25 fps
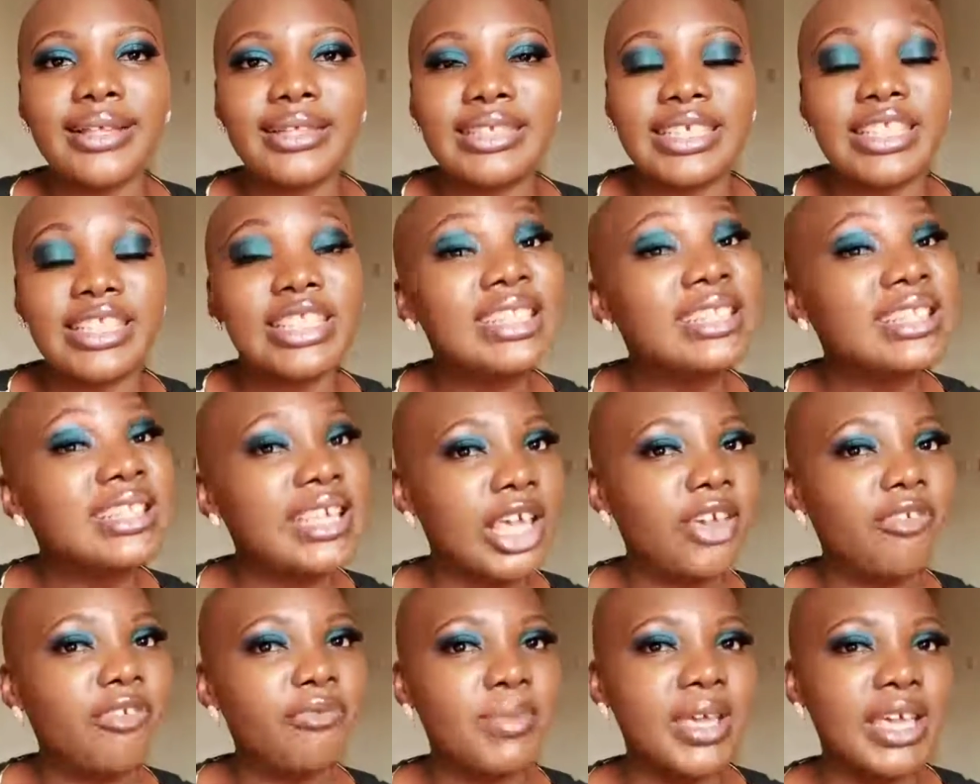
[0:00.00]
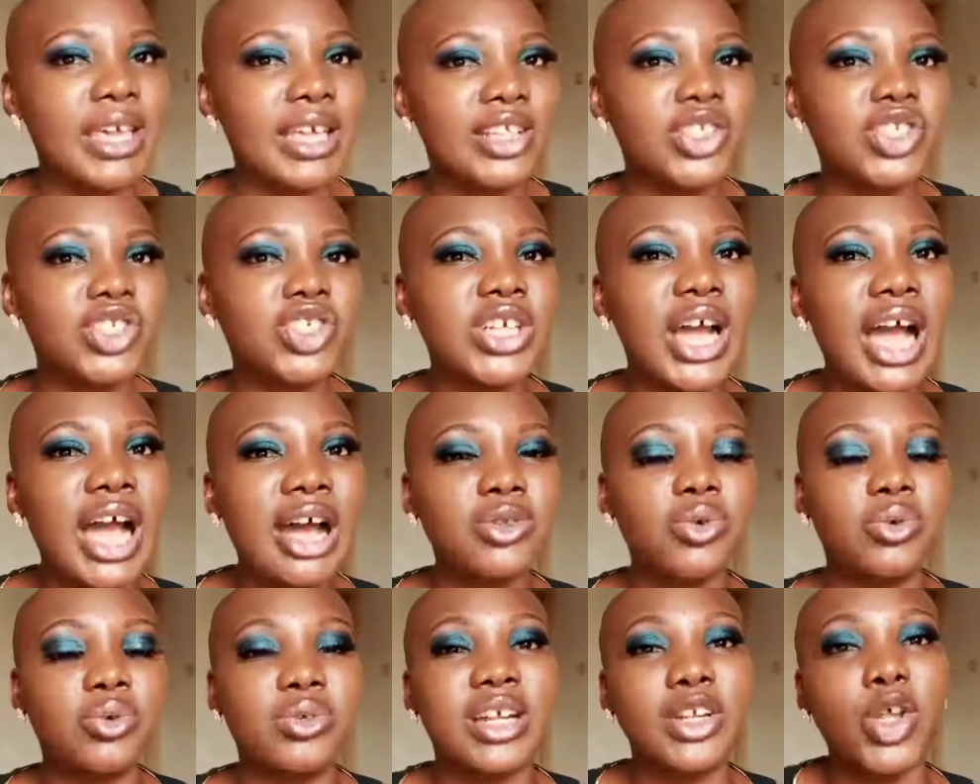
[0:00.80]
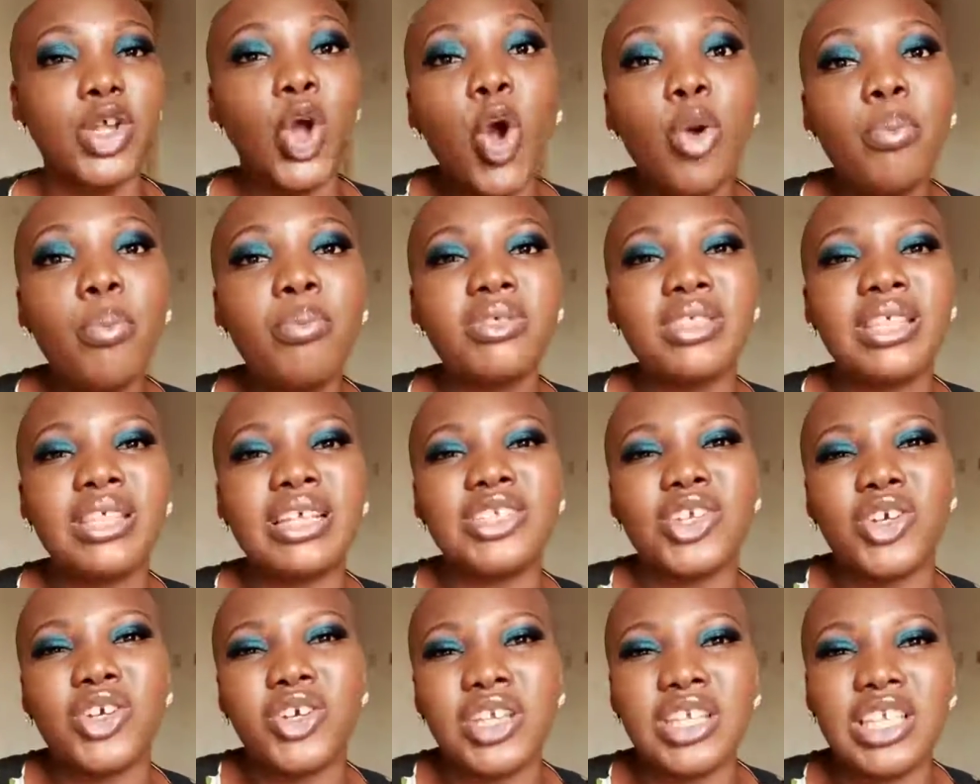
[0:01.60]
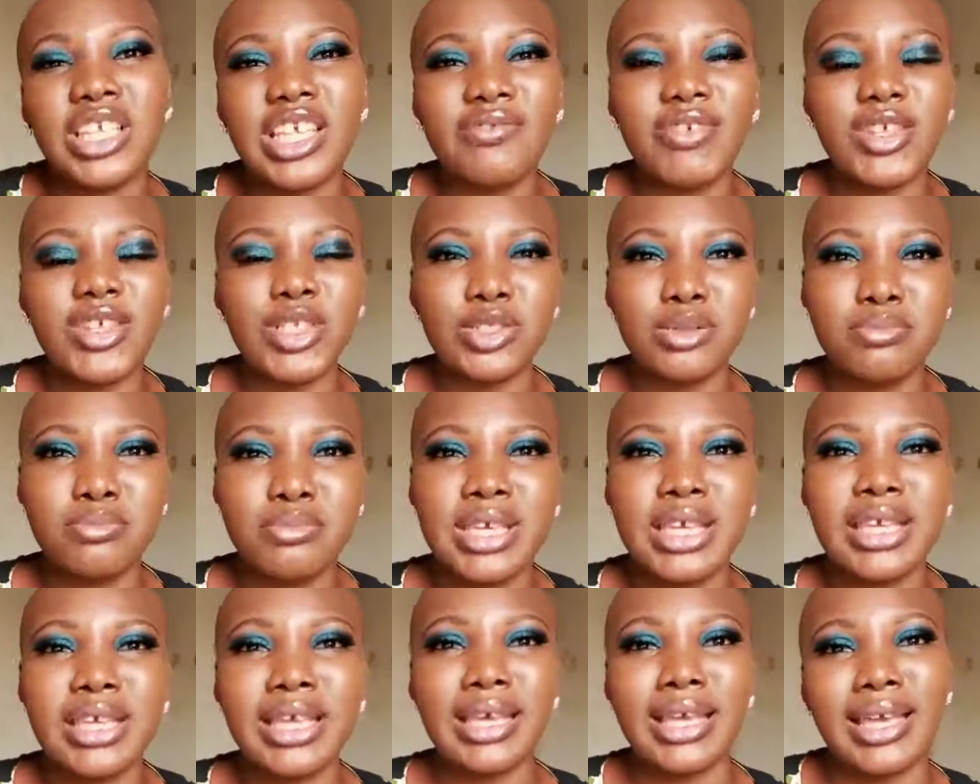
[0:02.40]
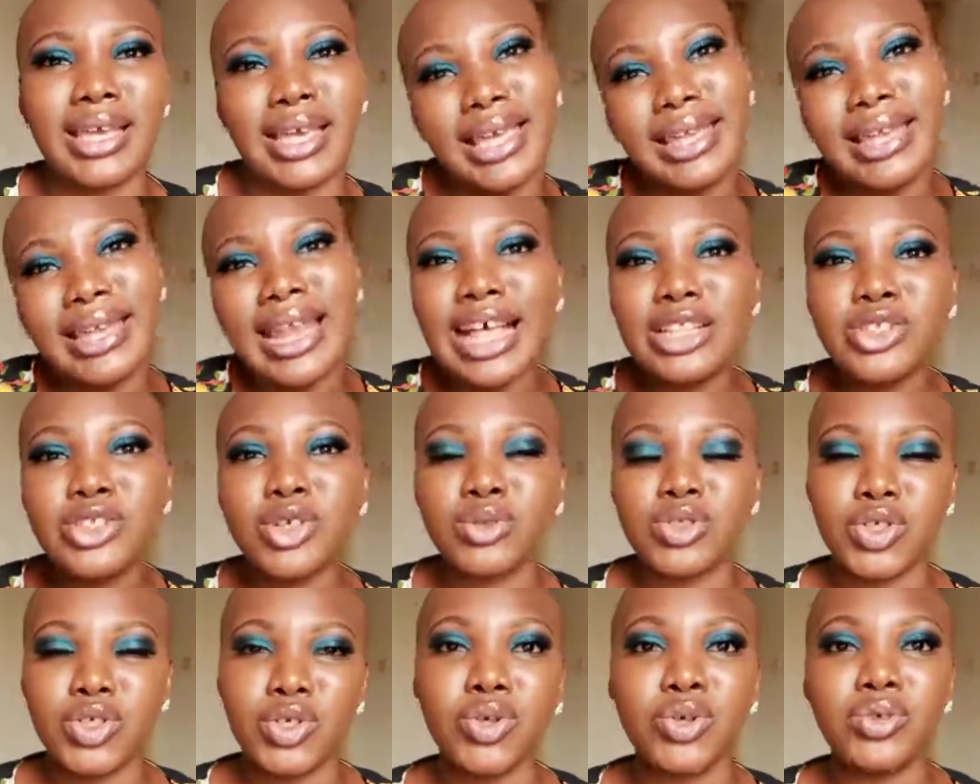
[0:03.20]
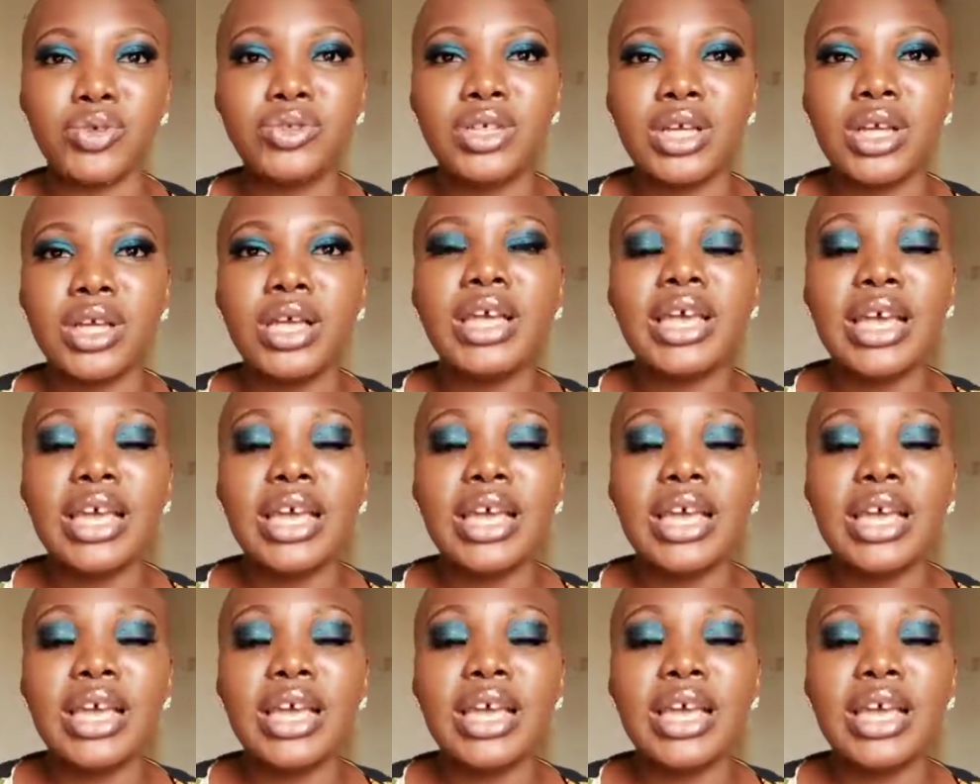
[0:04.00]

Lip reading: didn't give me in childhood and hoping that they're going to give it to me in adulthood